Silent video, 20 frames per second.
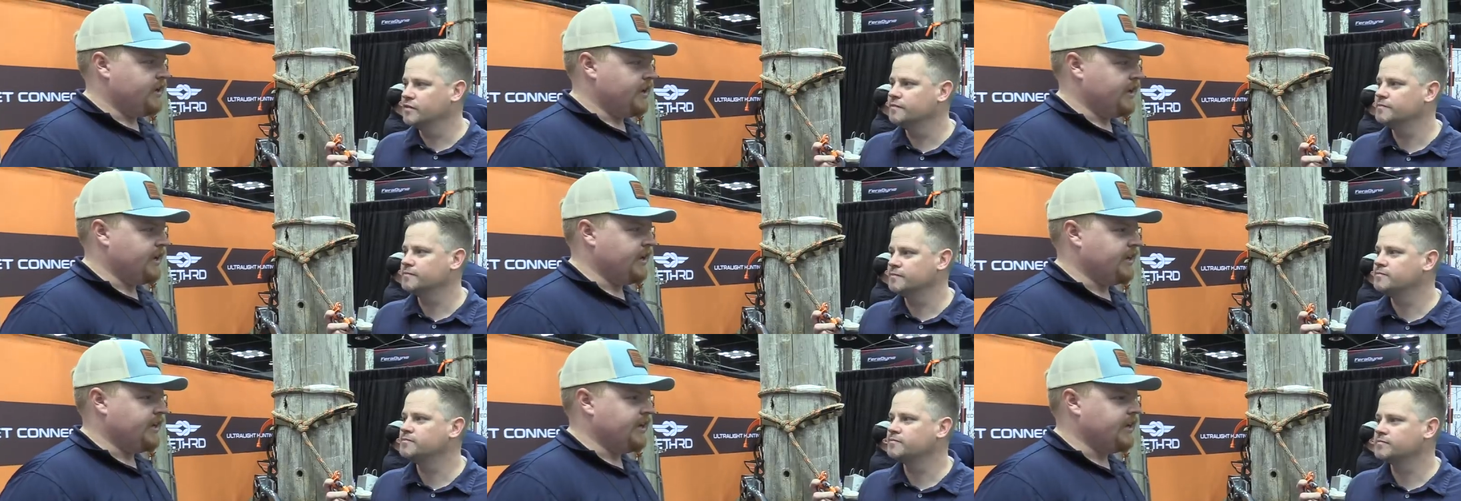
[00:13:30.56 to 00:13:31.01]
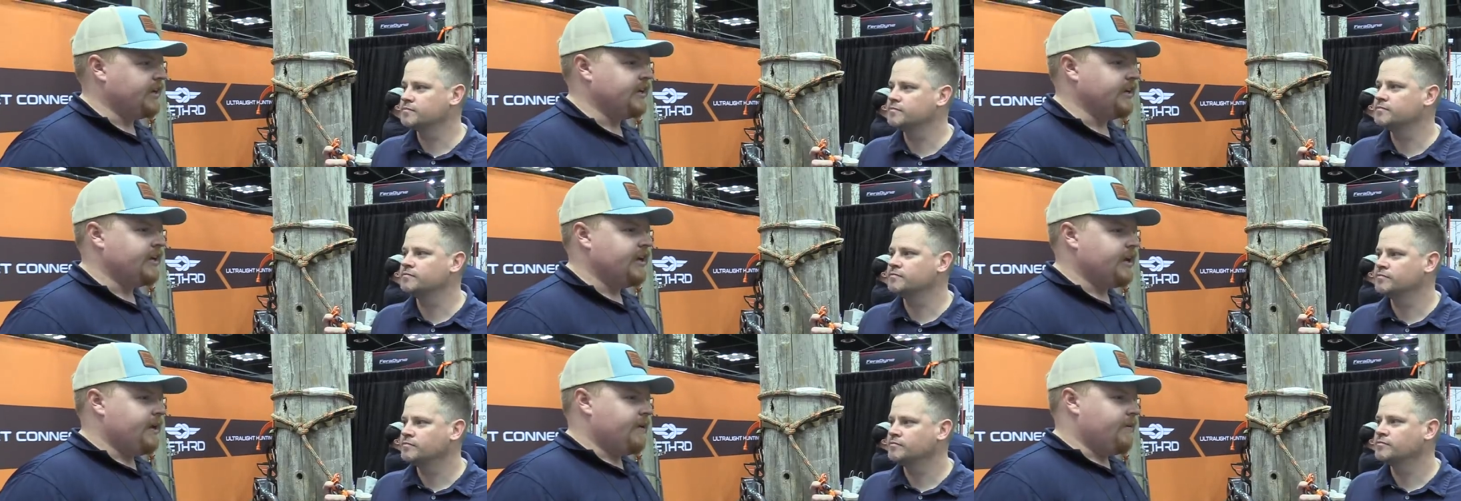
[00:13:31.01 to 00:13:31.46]
Speaker 1: And
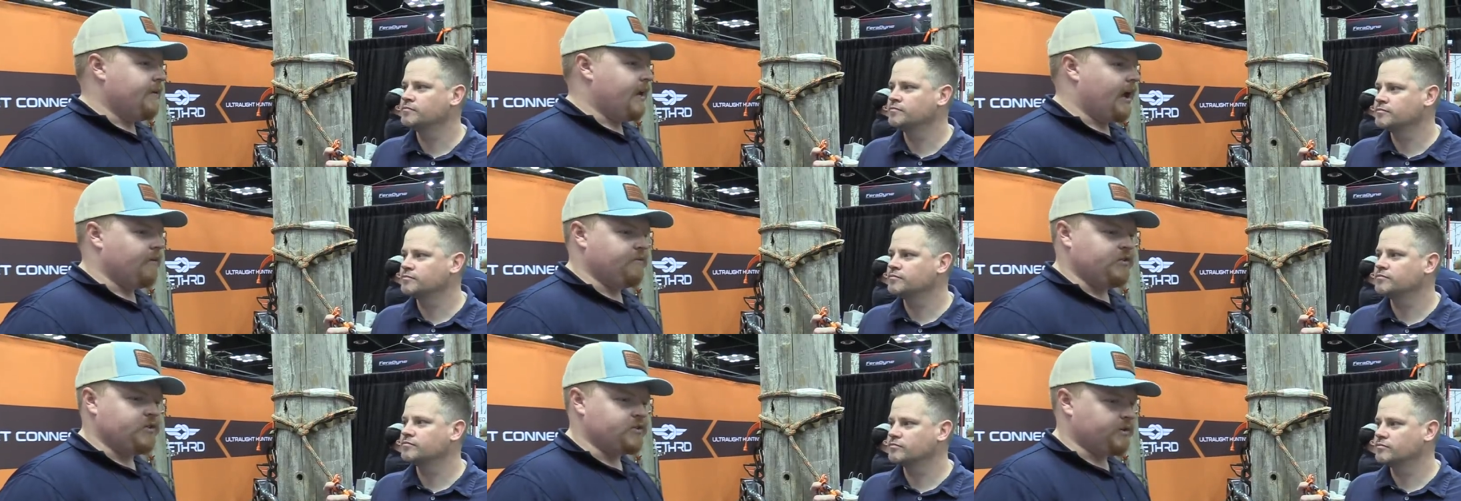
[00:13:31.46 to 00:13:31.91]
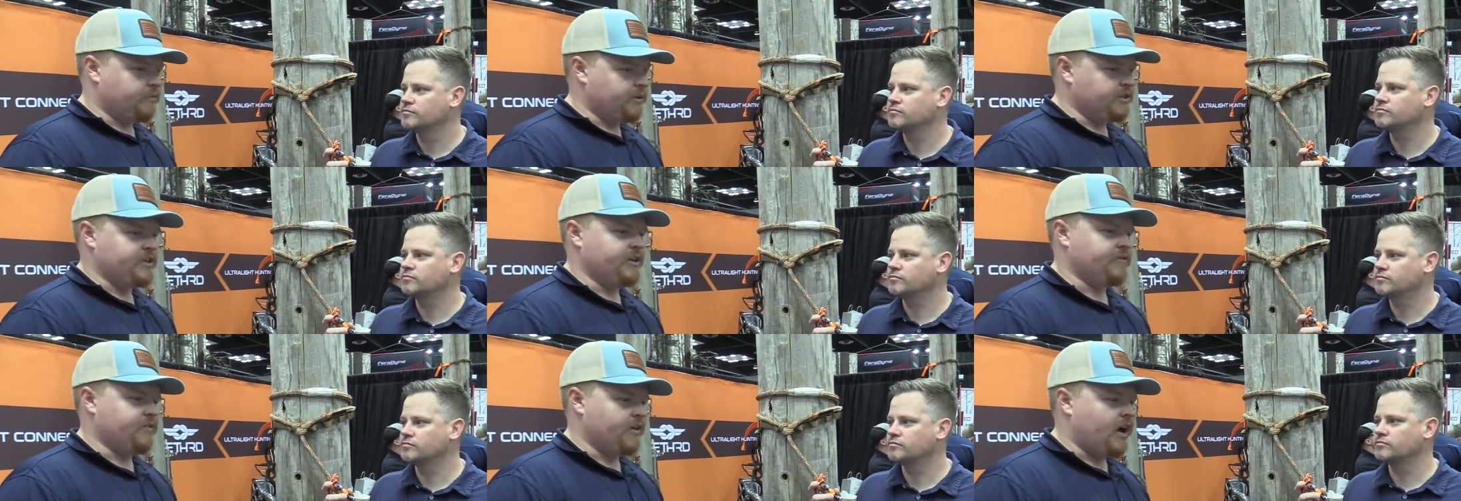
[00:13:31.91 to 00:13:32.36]
again, I've used a
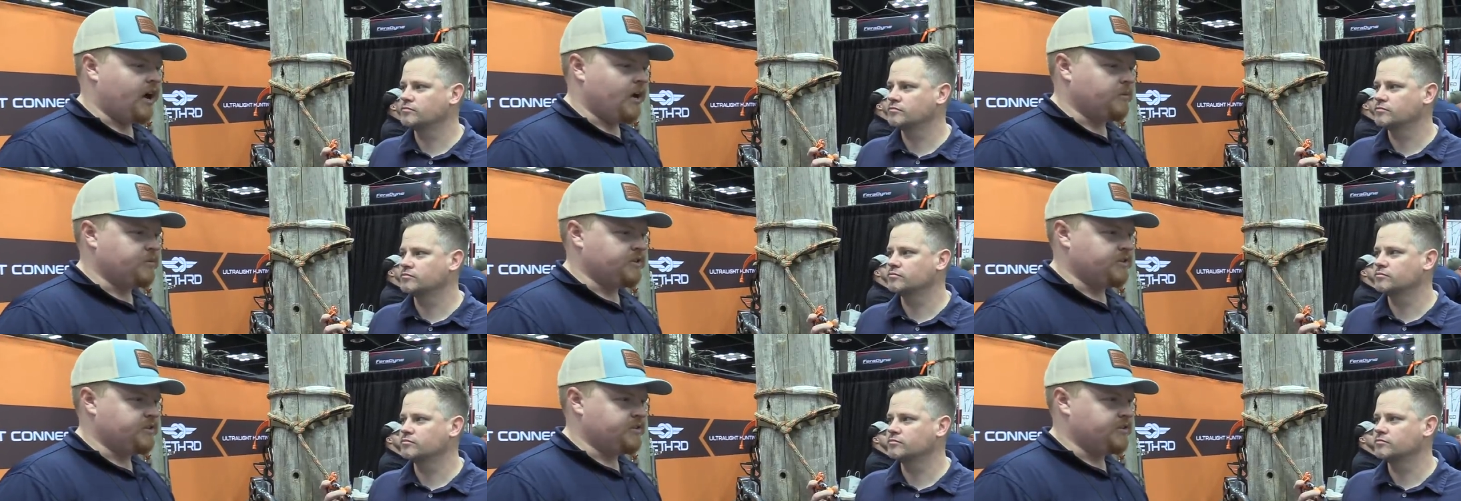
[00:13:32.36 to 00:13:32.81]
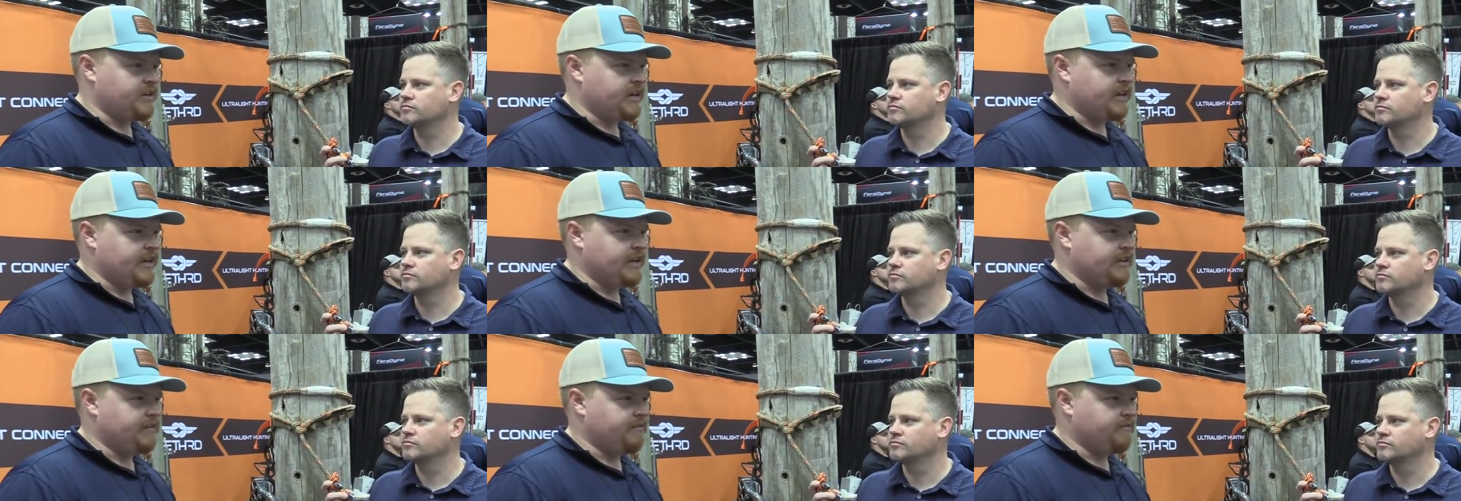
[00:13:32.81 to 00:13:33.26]
bunch of different options,
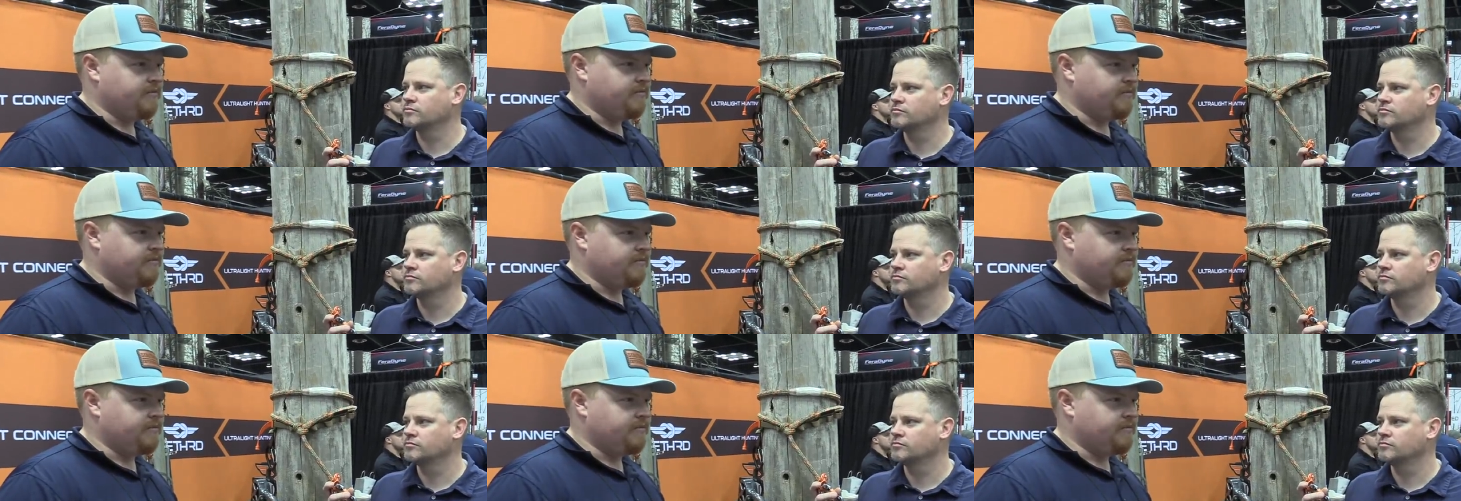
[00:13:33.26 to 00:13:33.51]
and